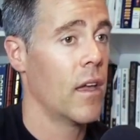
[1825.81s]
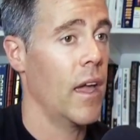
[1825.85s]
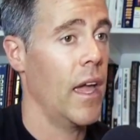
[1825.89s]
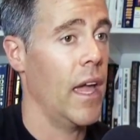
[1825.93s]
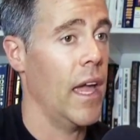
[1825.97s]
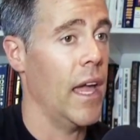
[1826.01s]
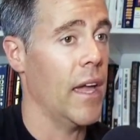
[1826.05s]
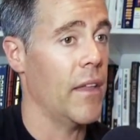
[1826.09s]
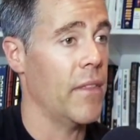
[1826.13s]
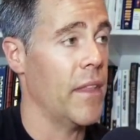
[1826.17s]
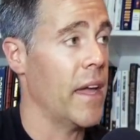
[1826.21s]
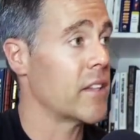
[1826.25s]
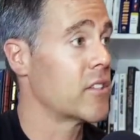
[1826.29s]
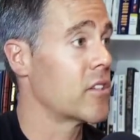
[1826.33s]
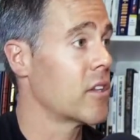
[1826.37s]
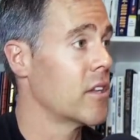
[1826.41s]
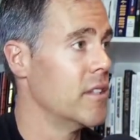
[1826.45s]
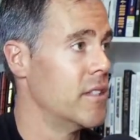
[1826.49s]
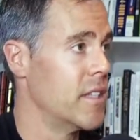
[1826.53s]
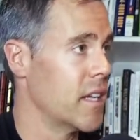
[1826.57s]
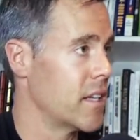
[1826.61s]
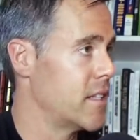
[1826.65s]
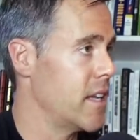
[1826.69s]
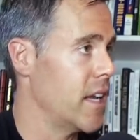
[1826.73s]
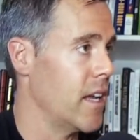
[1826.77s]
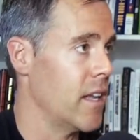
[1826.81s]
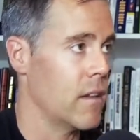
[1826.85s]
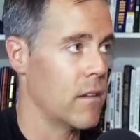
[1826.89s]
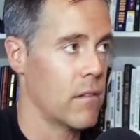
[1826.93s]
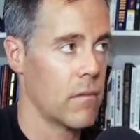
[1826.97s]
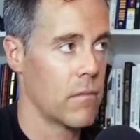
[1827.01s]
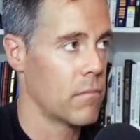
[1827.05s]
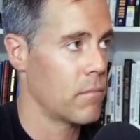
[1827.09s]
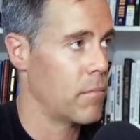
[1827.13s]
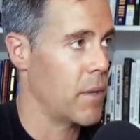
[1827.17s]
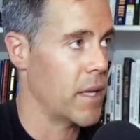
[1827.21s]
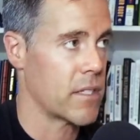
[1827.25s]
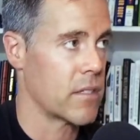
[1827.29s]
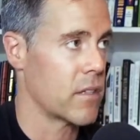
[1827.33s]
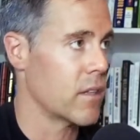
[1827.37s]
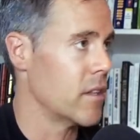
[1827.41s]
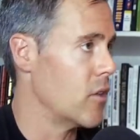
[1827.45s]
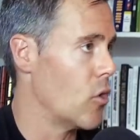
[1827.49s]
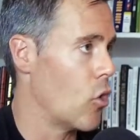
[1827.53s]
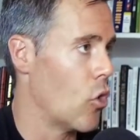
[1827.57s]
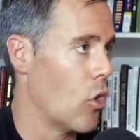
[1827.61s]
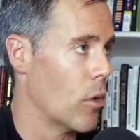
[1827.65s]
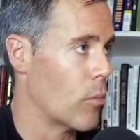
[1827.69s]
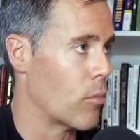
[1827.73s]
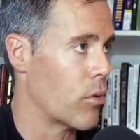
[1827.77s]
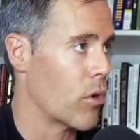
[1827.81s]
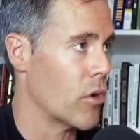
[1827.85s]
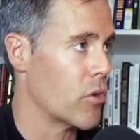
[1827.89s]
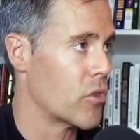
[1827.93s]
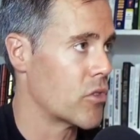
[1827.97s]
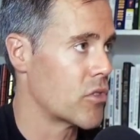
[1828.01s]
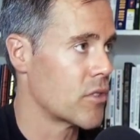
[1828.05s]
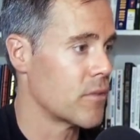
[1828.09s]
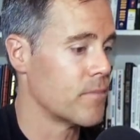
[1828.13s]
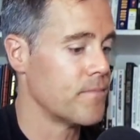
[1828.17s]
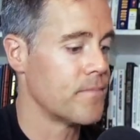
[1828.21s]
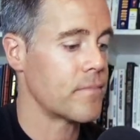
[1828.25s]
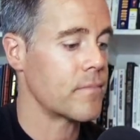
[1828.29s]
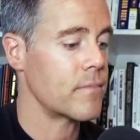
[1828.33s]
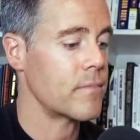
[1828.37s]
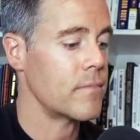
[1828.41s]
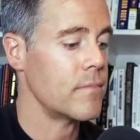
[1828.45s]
And that's going to dictate basically the whole approach.